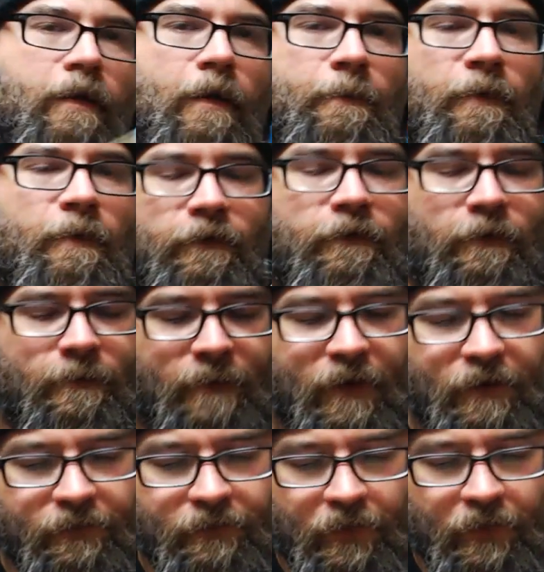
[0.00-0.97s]
Now, Mercer
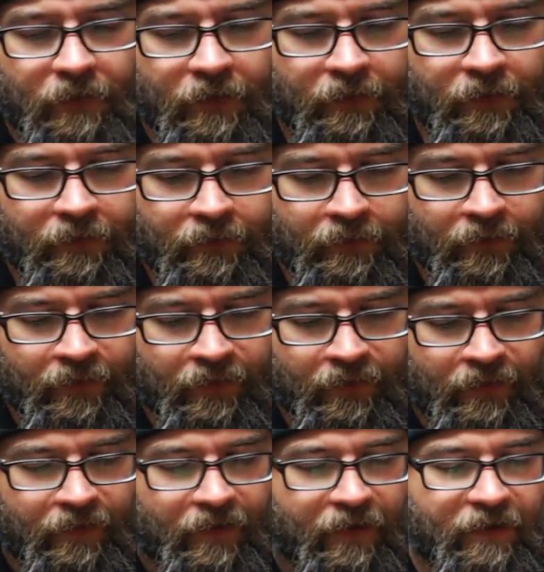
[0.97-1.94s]
Mayer's art,
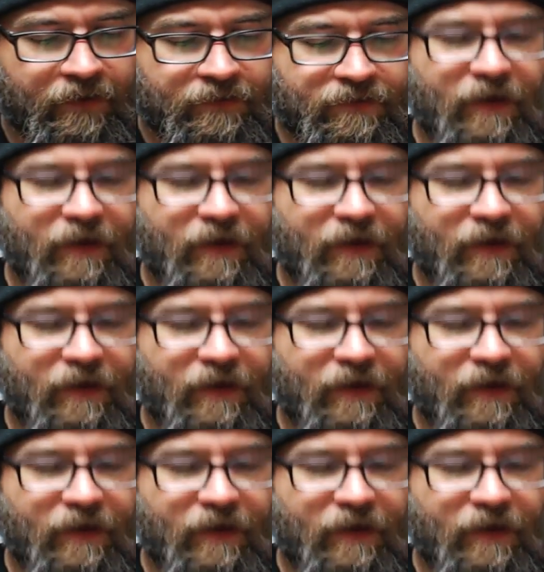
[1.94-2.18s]
he